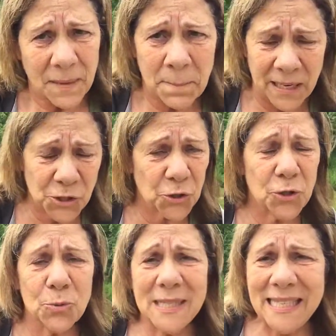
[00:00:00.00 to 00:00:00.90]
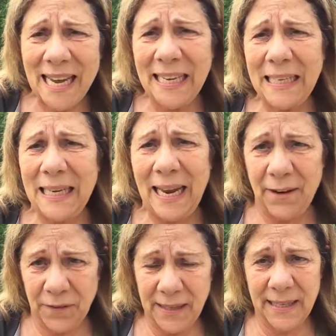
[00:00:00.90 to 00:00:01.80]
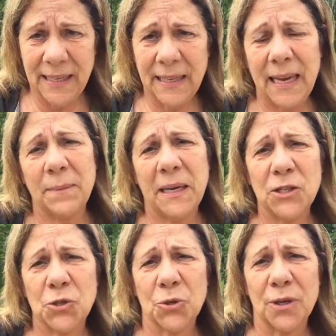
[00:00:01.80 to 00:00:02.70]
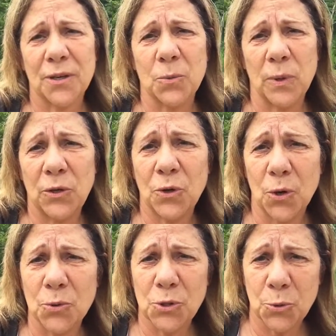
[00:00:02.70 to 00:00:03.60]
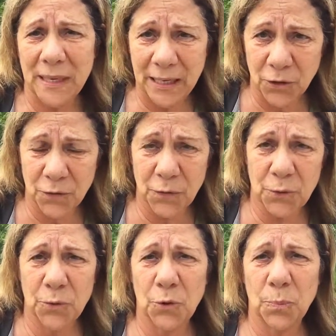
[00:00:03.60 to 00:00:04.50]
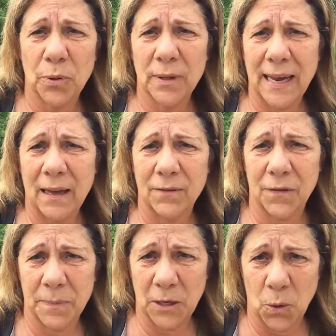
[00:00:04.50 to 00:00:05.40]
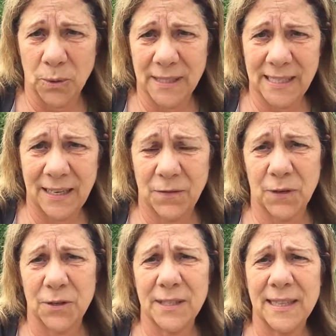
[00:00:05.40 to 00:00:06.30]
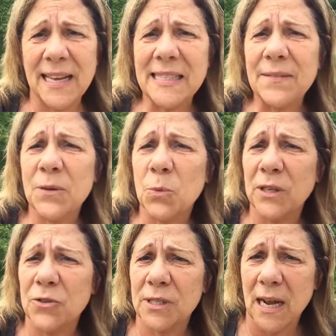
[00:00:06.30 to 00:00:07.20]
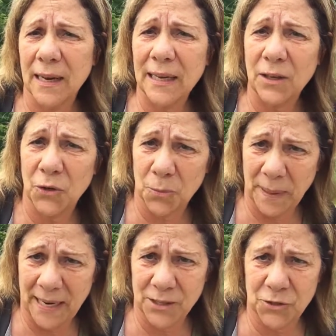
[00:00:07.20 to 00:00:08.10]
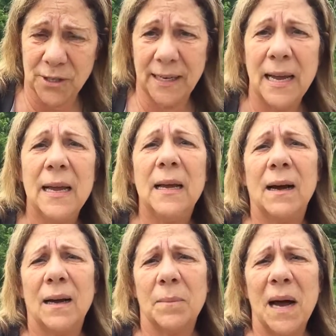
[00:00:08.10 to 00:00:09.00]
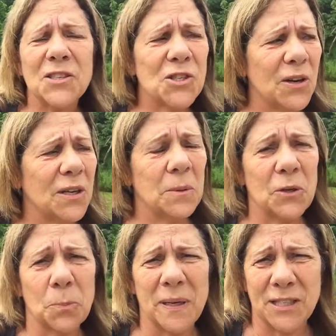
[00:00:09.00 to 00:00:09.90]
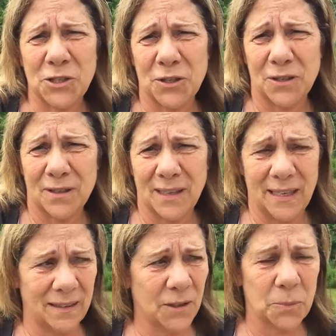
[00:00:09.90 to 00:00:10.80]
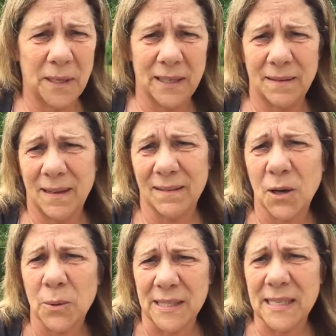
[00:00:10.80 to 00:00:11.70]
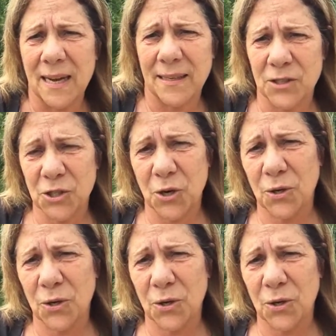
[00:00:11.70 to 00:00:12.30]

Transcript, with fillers: make sure you date everything and make sure when you go to eat your food, you pull it out from the oldest date first. And that's even when you're stocking your pantry. Um, I'll show you a little picture in a little minute. I'll go inside and I'll show